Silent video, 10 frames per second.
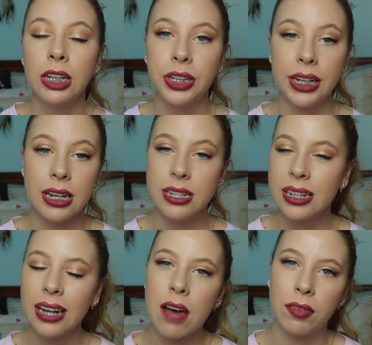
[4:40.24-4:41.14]
She
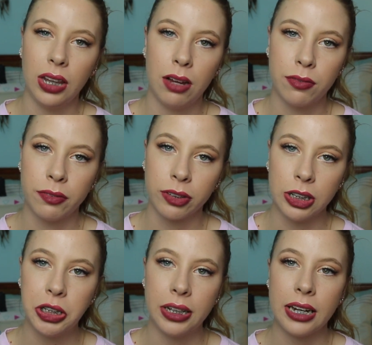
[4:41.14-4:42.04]
didn't have a love for
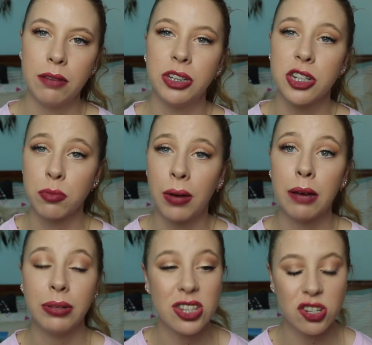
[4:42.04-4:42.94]
agility, which is
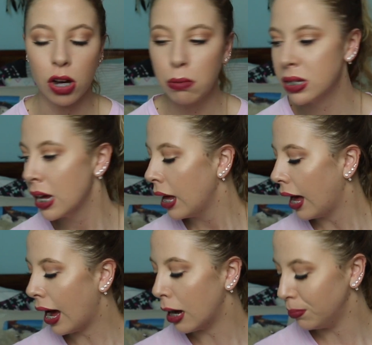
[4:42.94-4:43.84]
why we stopped.
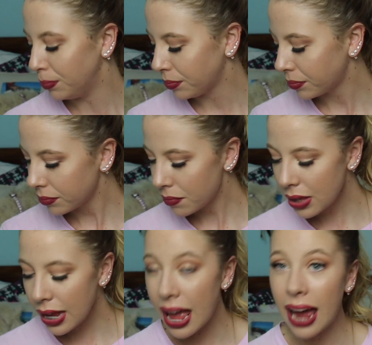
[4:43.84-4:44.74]

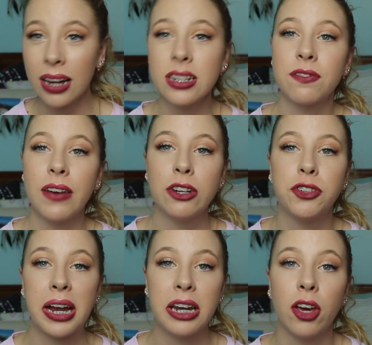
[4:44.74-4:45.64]
And I just found
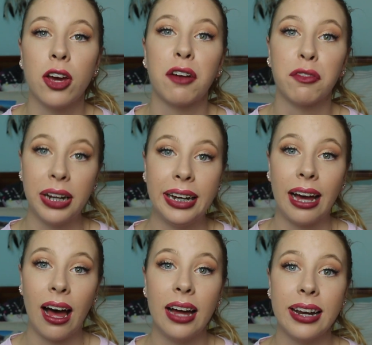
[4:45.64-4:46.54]
training her really
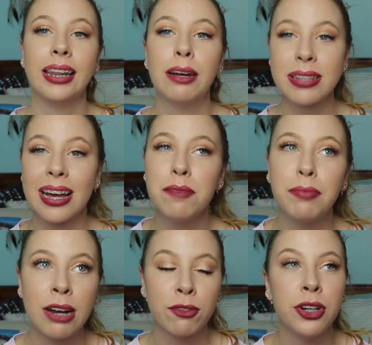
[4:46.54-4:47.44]
hard, and that was kind of
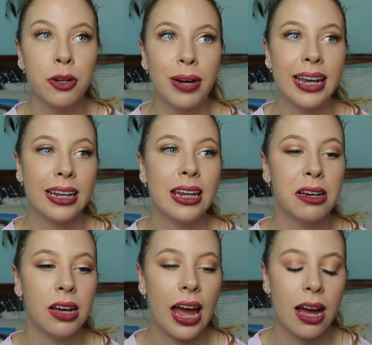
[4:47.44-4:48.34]
my rude
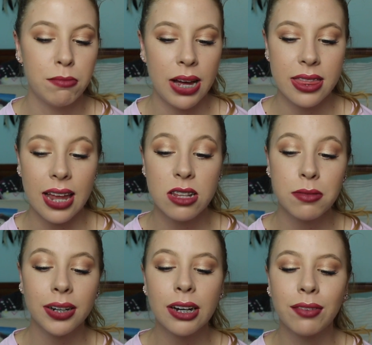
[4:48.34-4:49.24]
awakening, and that's
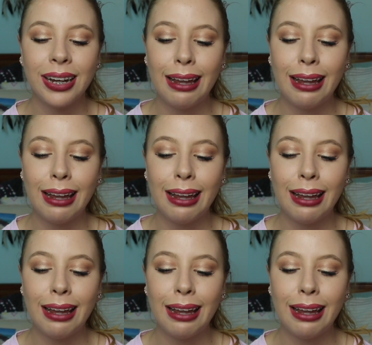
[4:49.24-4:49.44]
where I